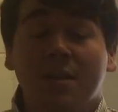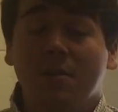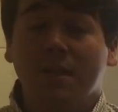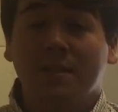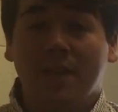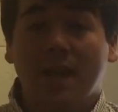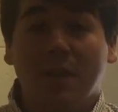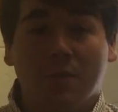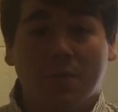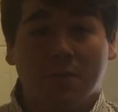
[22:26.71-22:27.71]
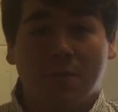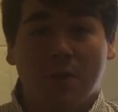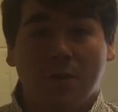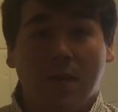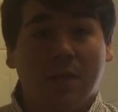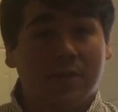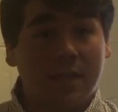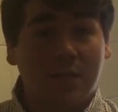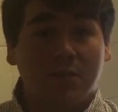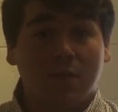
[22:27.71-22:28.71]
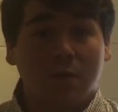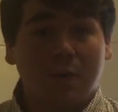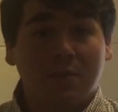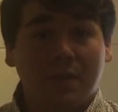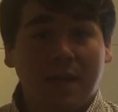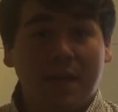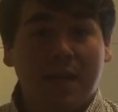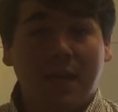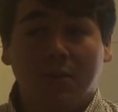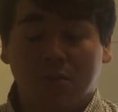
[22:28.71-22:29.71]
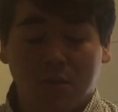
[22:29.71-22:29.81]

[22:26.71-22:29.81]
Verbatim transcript: You can scan it with your phone, and it'll take you to their website, and it'll